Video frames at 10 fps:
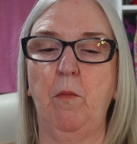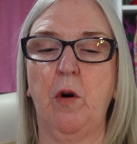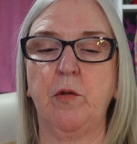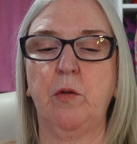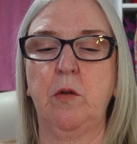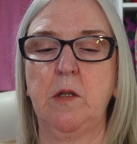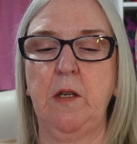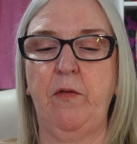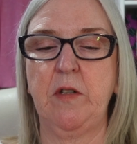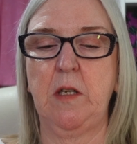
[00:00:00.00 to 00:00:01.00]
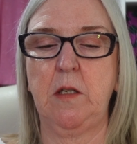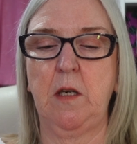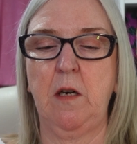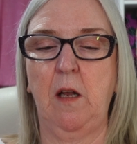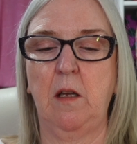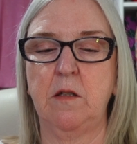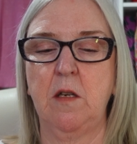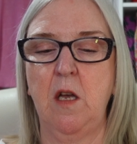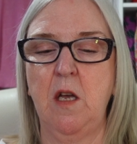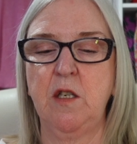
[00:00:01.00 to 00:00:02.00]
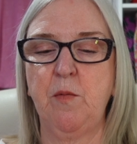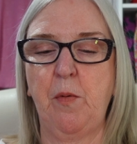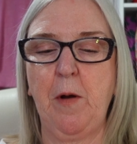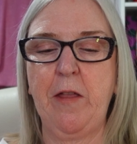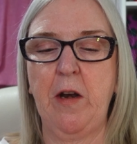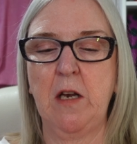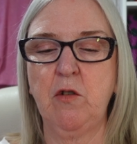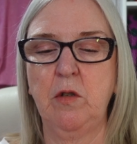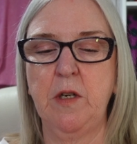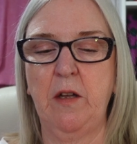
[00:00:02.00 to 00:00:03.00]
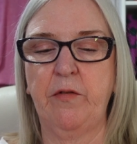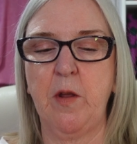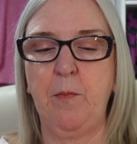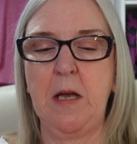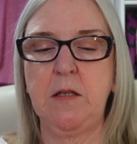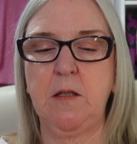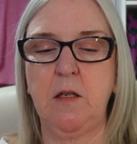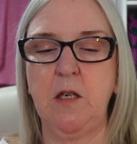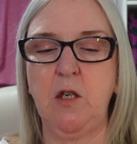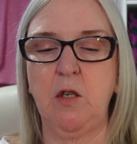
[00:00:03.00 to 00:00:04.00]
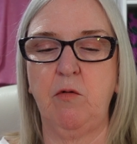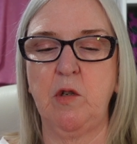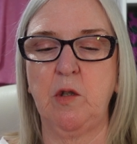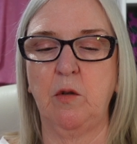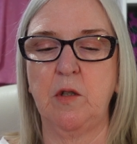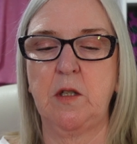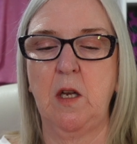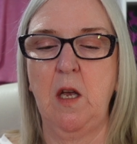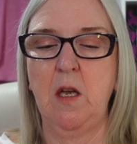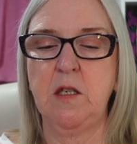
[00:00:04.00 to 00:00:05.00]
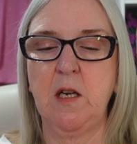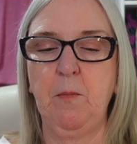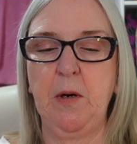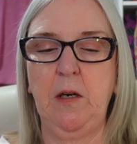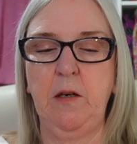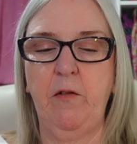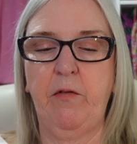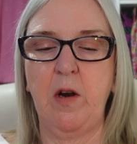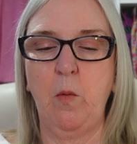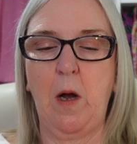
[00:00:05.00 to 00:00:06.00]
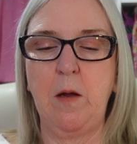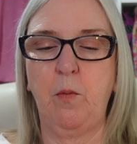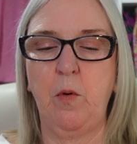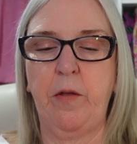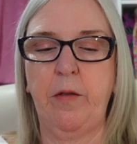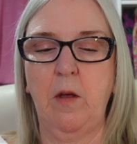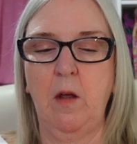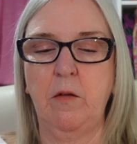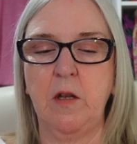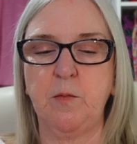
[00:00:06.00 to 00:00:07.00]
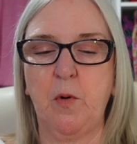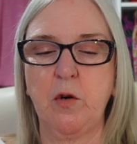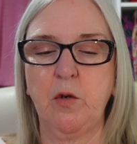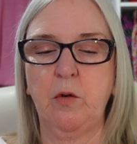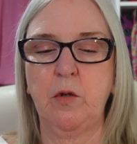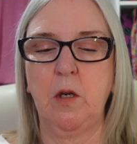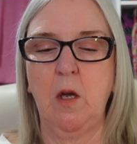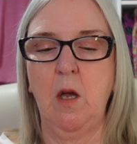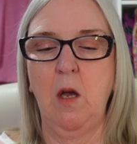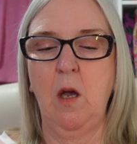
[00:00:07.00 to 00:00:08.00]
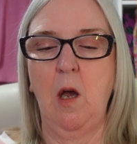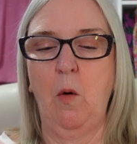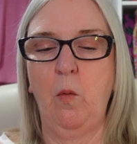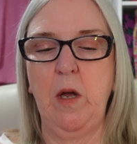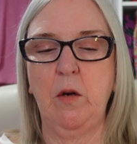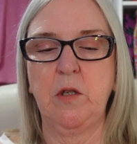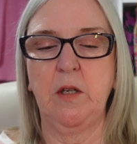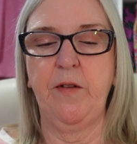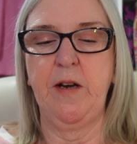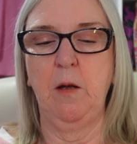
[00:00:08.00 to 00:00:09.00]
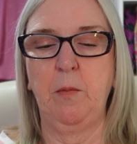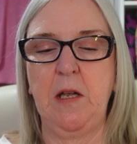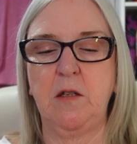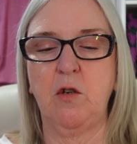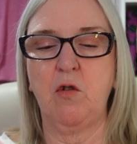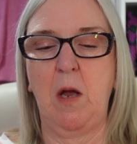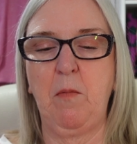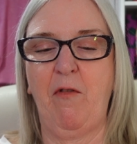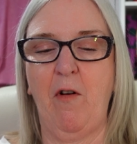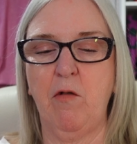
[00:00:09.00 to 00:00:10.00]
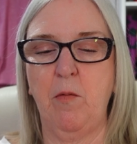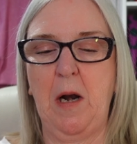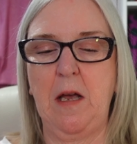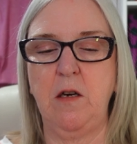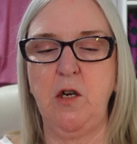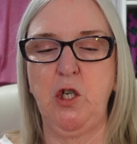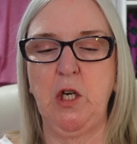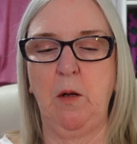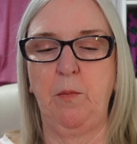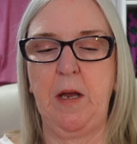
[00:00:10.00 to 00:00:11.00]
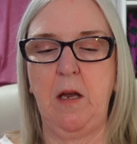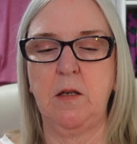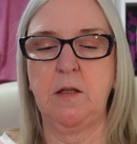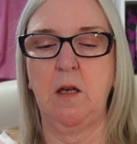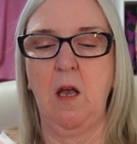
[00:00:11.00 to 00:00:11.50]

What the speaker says: product. See if it says anything else. To prepare the natural nail for the best adhesion results, dampen a lint-free wipe with this product. And wait until the nail plates are dry before applying your gel base,